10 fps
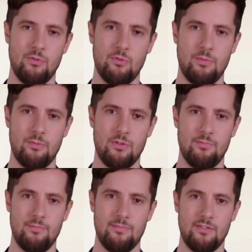Remember,
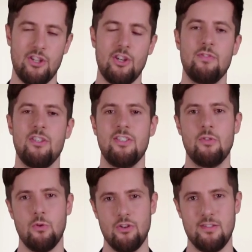nothing is
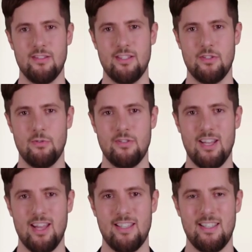the worst unless you
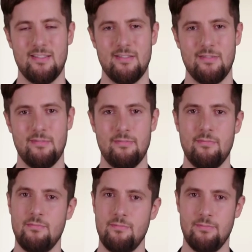decide it is.
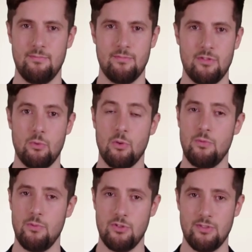
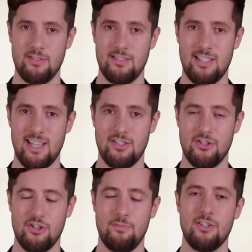One person's
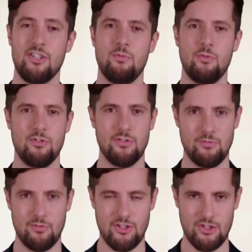disaster can be another
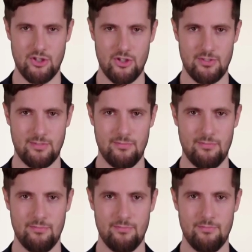person's fresh start.
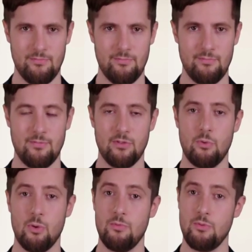
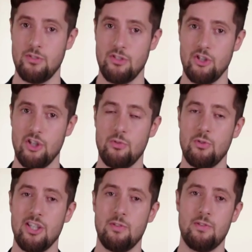One person's
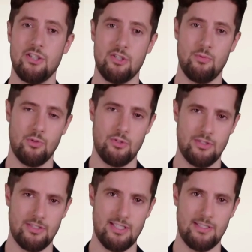heartbreak can be another
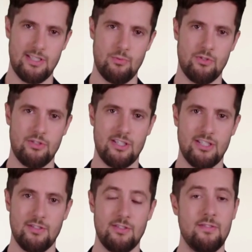person's lesson in
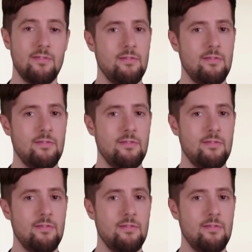resilience.